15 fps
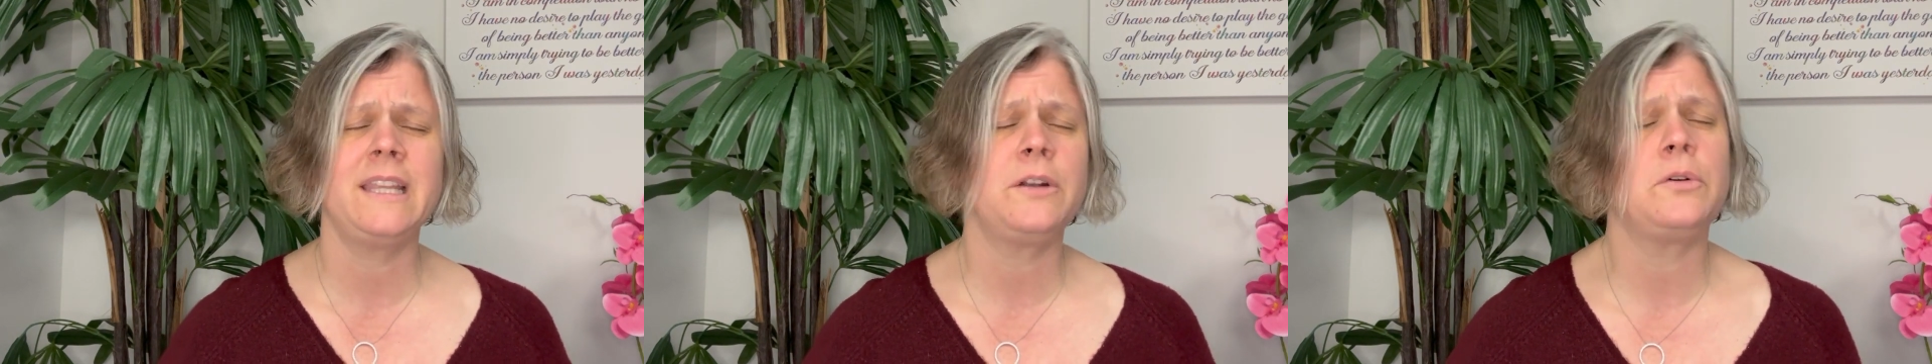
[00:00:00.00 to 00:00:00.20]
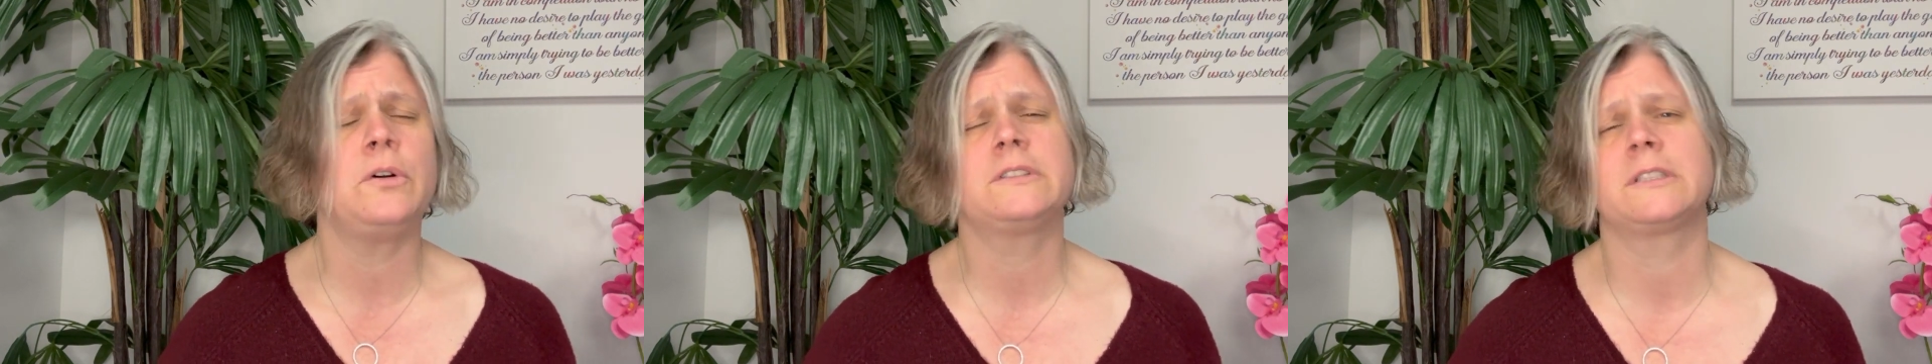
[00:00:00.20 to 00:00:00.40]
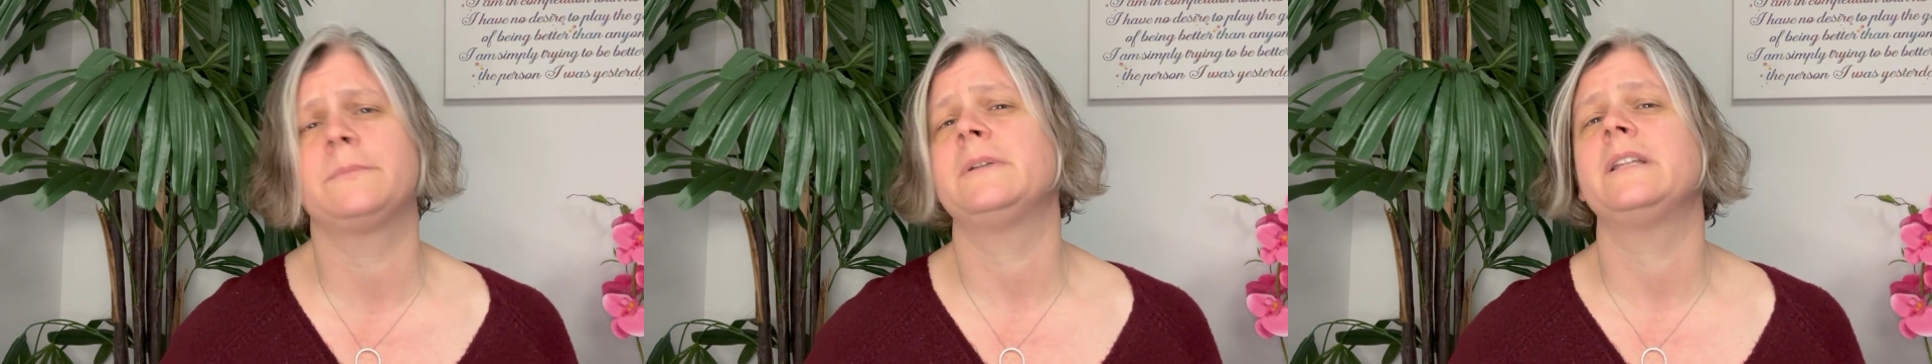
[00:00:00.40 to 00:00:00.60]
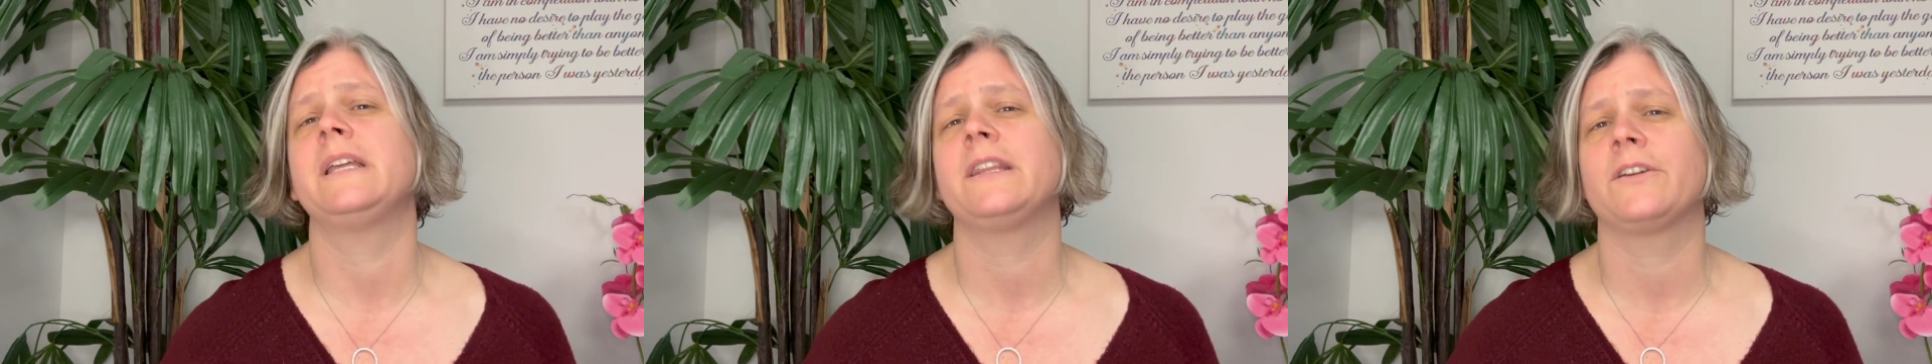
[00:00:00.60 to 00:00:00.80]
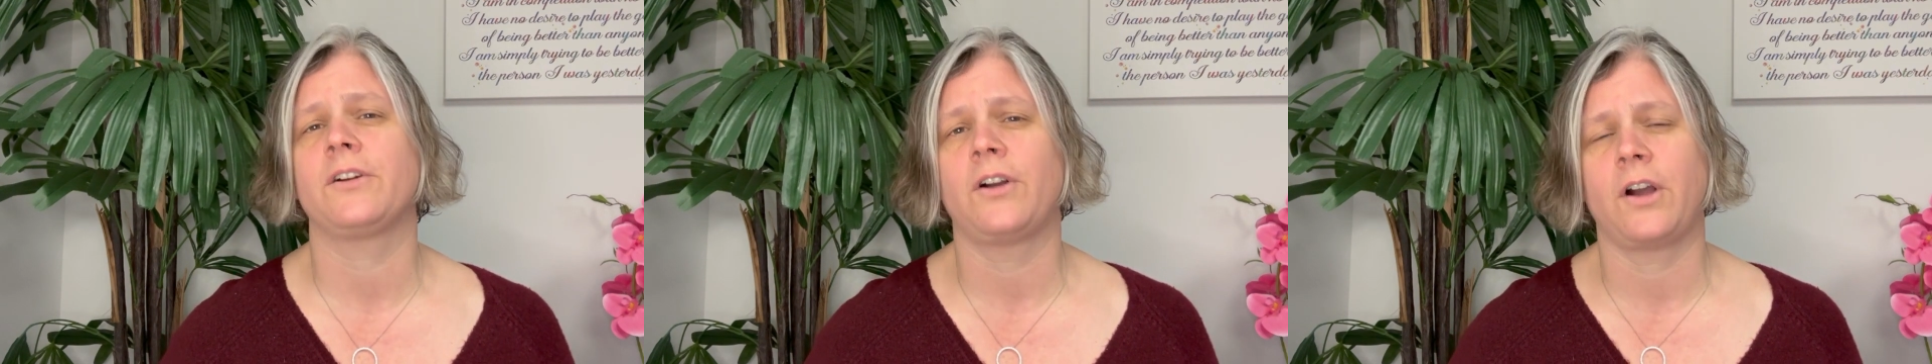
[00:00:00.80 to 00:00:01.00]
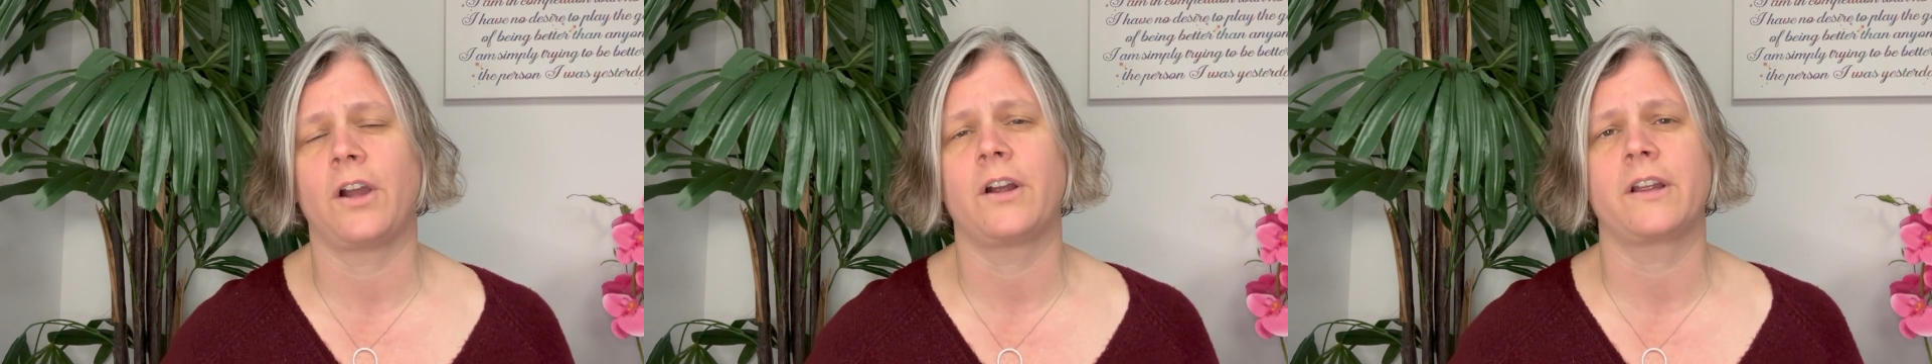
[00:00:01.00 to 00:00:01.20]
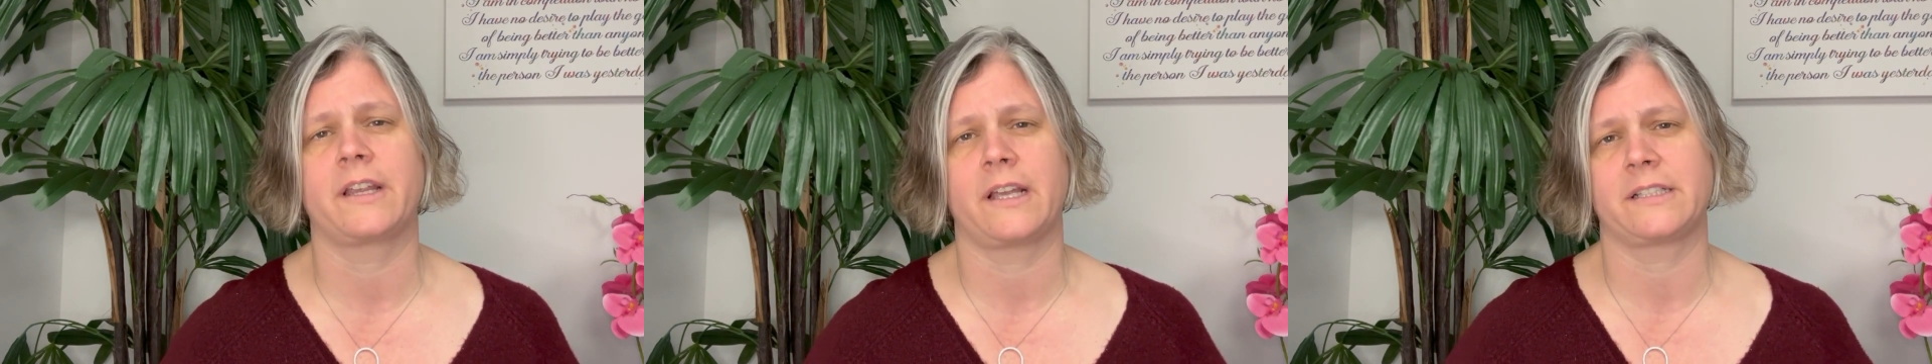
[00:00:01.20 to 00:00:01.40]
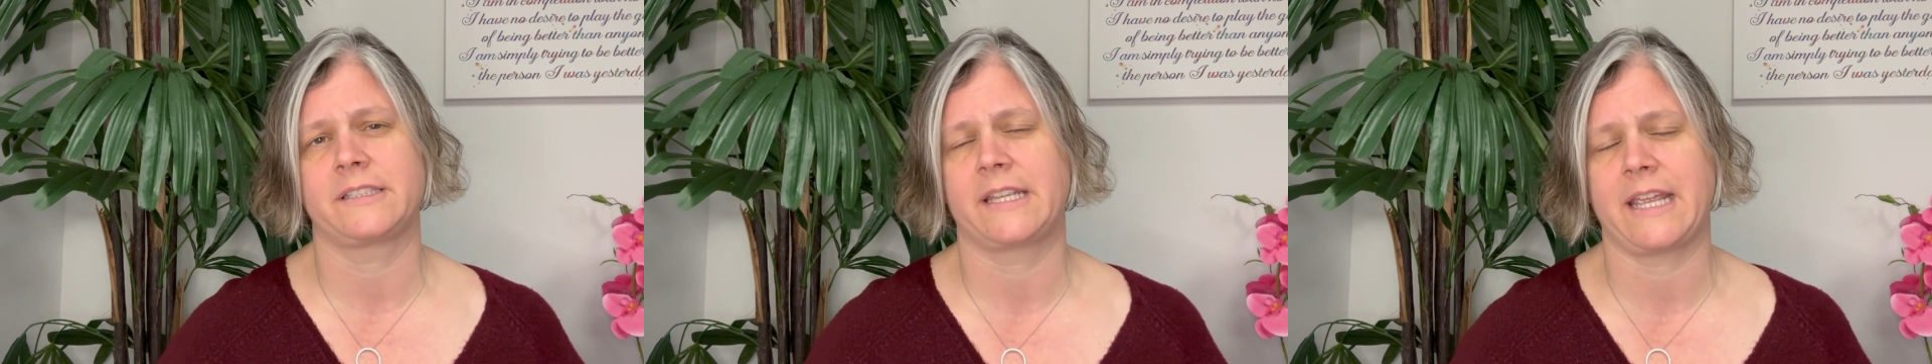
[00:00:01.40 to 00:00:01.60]
then ultimately there are
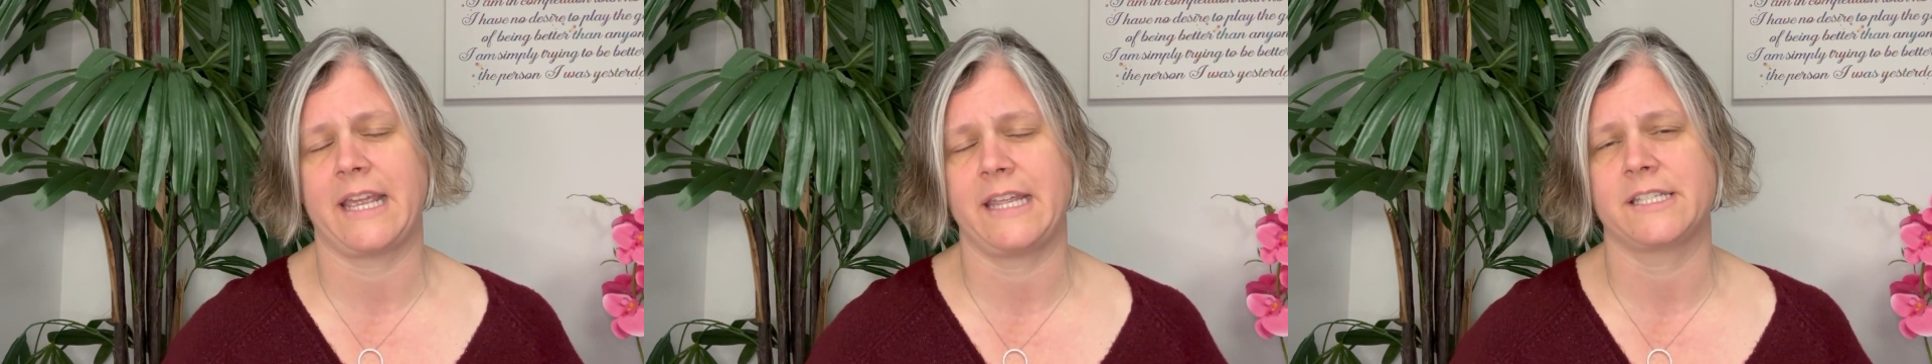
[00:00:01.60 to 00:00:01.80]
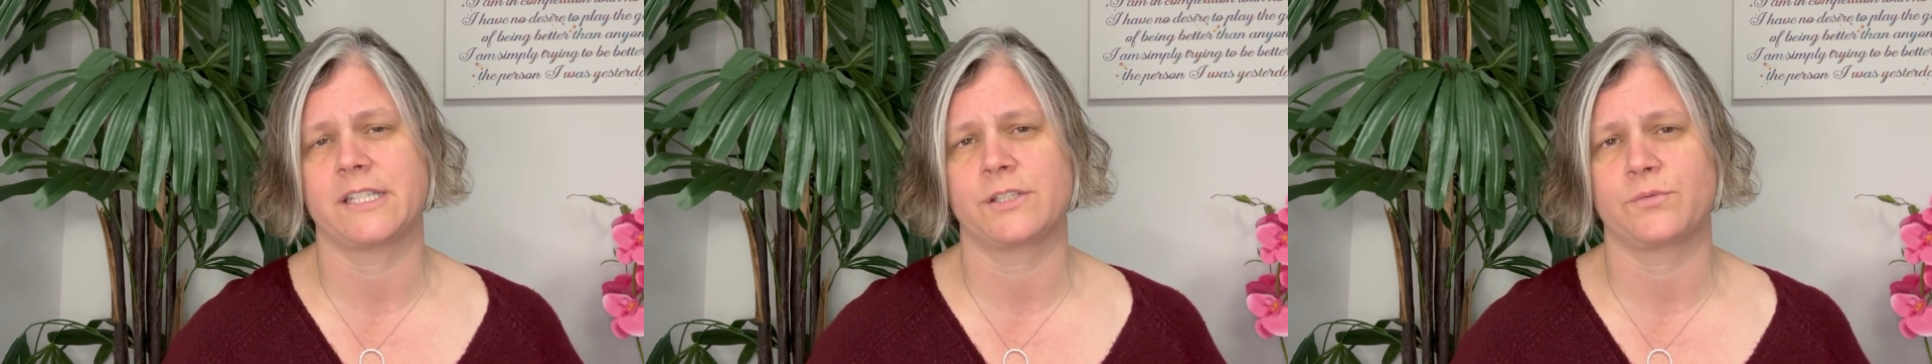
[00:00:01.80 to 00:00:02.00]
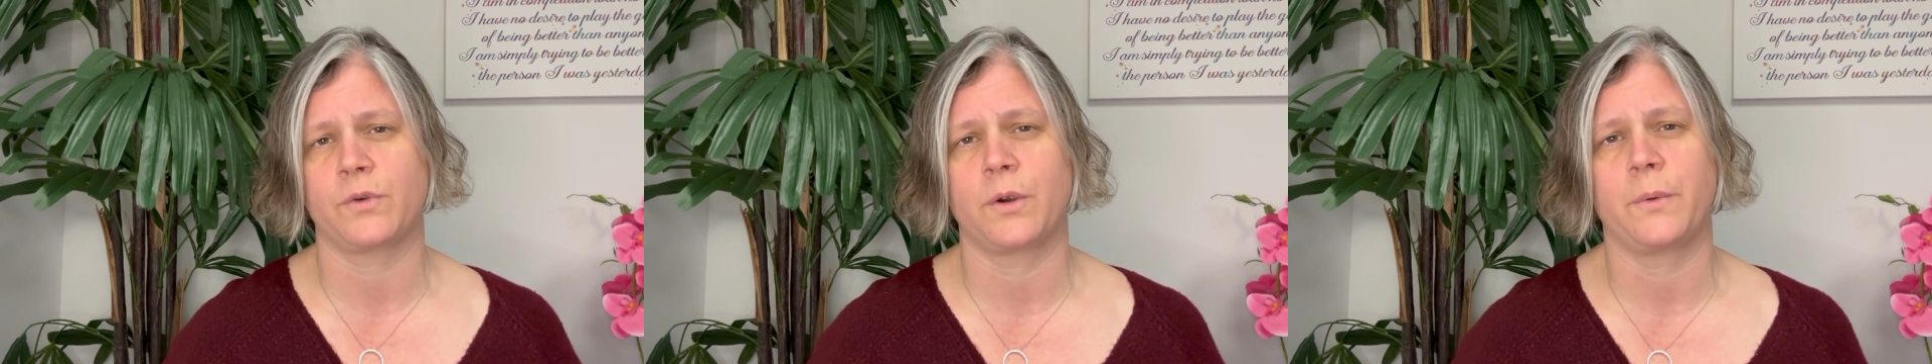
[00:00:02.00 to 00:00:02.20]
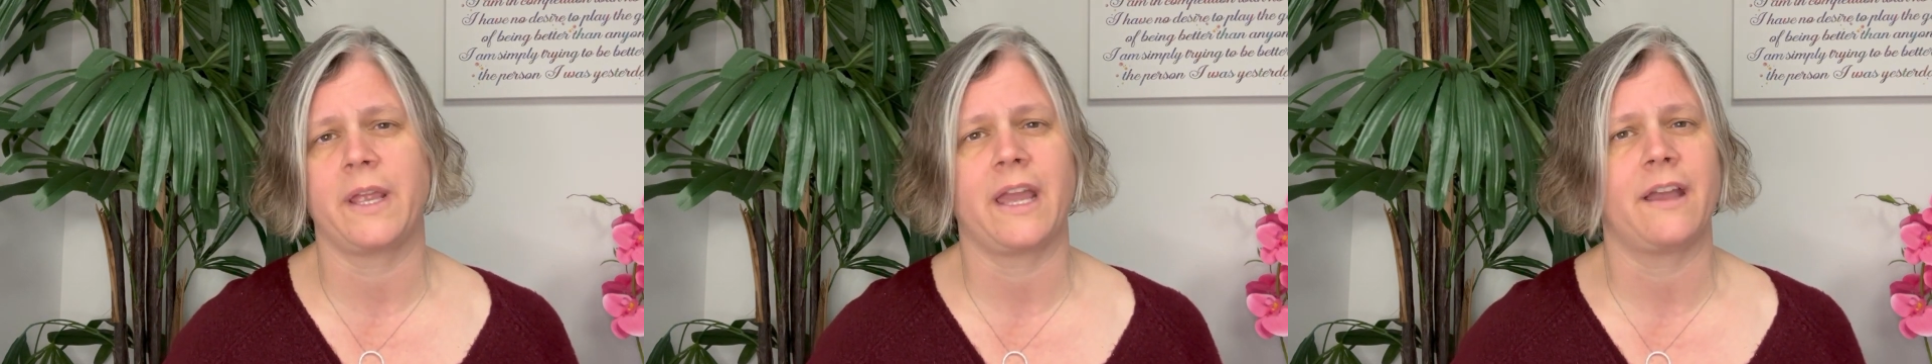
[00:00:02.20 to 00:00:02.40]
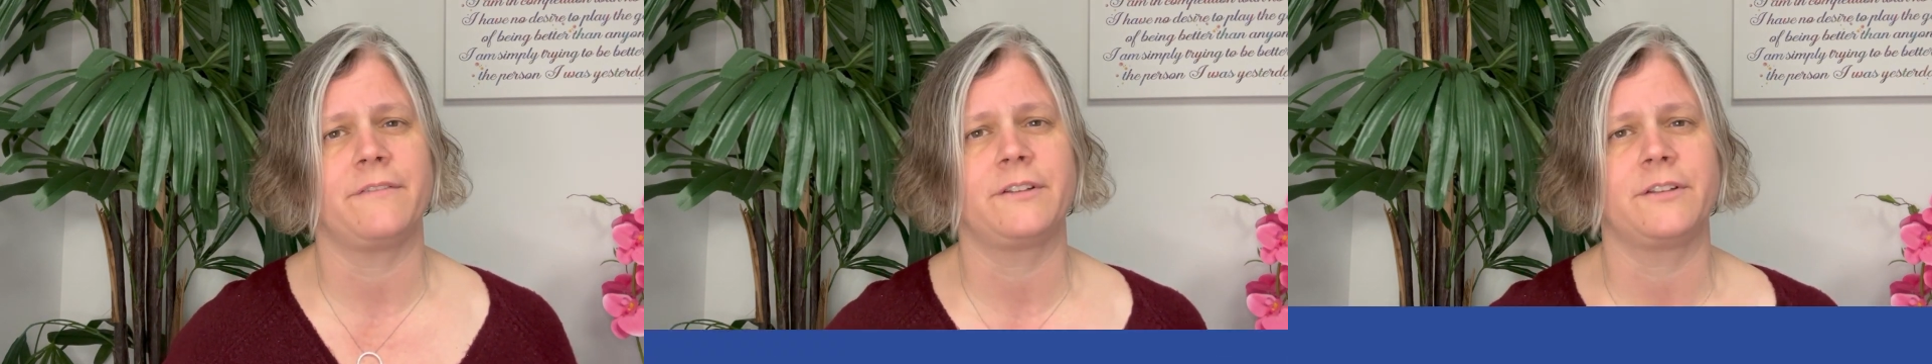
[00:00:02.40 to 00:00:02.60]
cases where we have